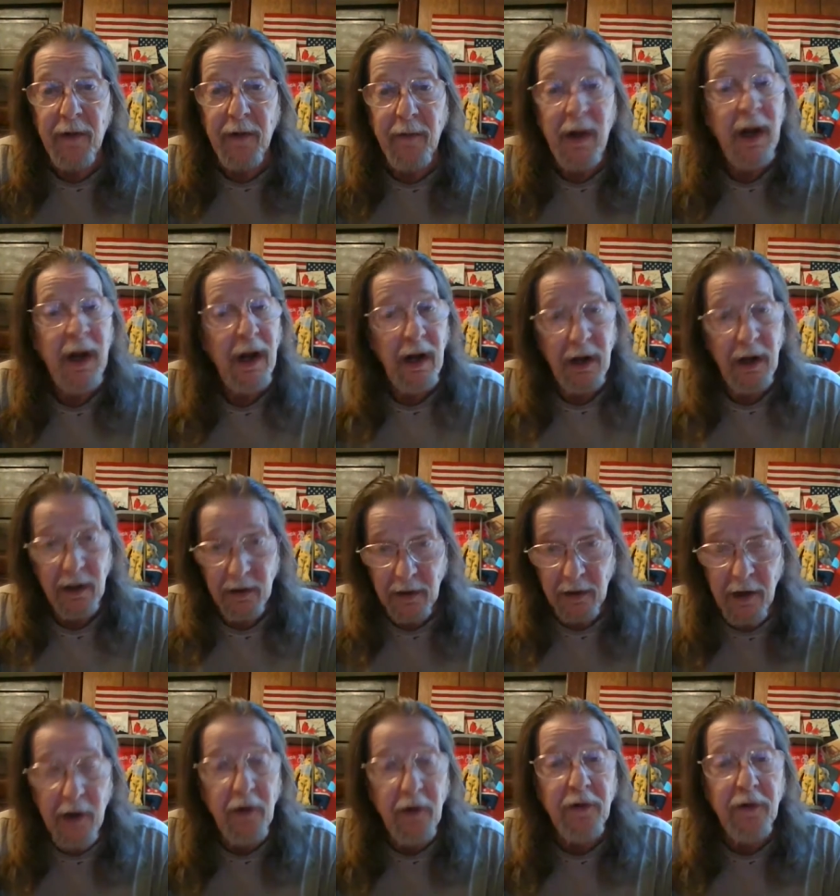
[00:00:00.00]
from
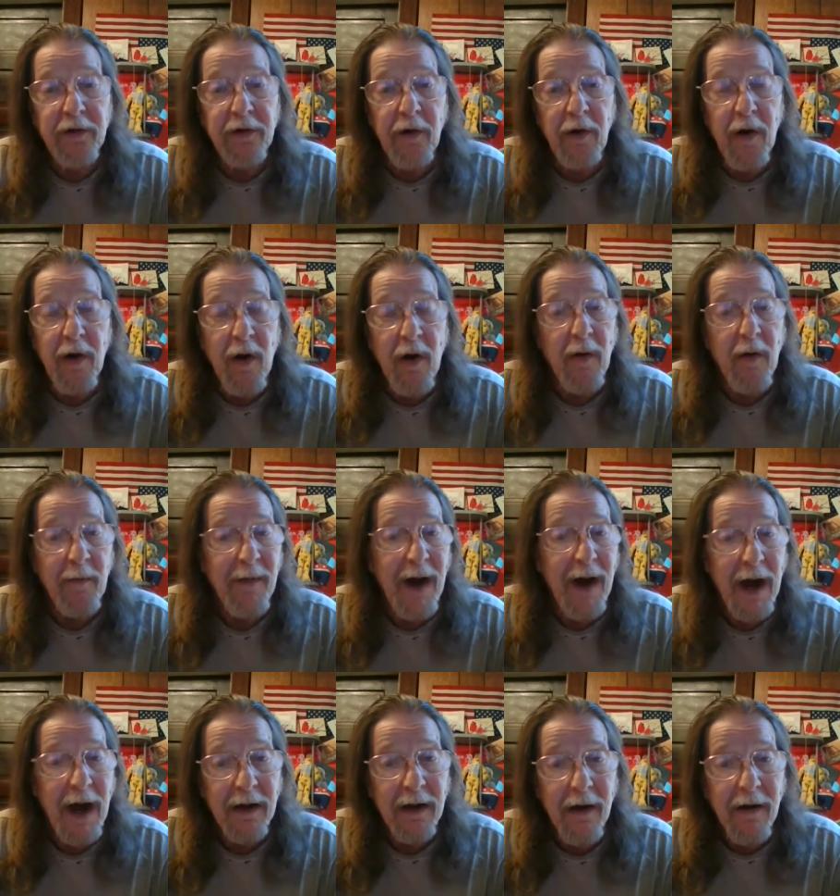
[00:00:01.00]
loser on
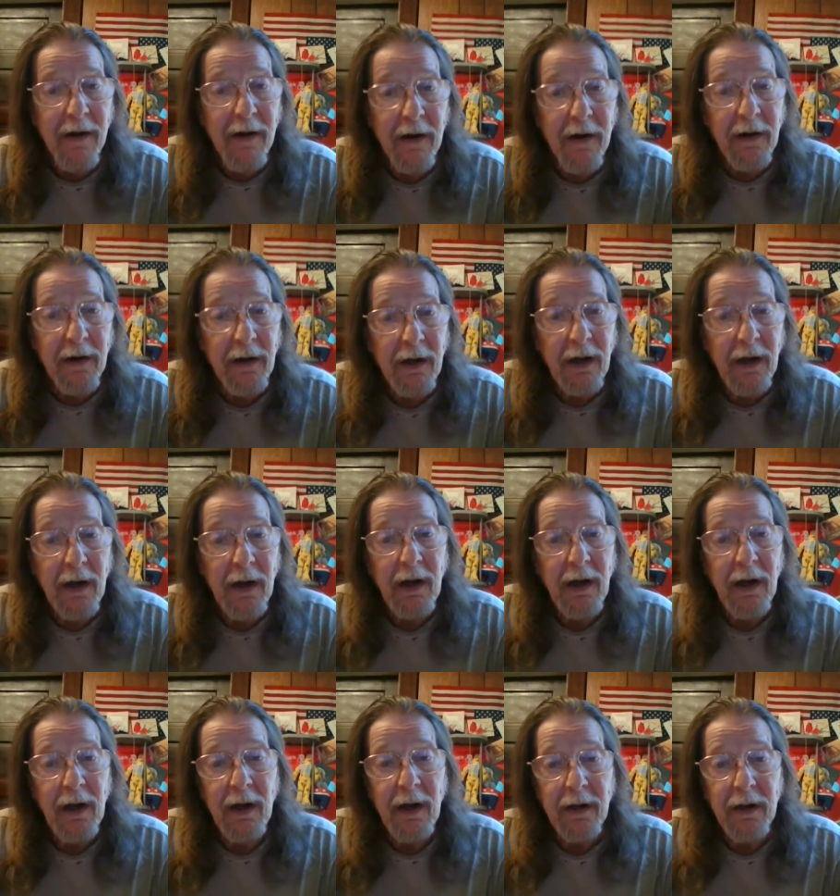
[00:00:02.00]
my car
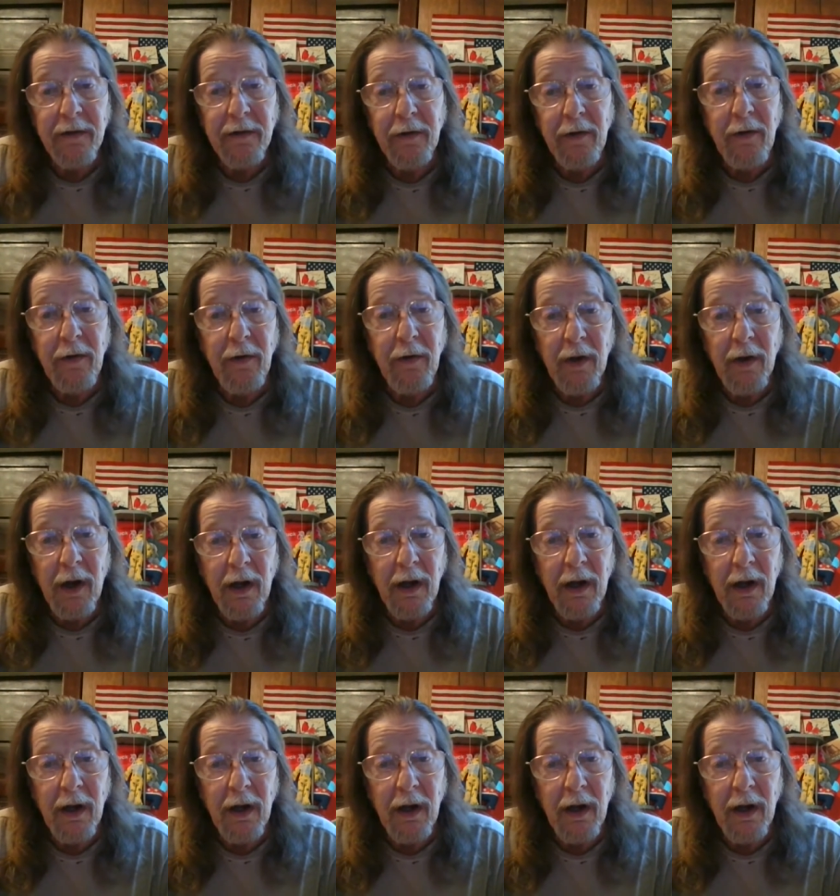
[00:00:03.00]
to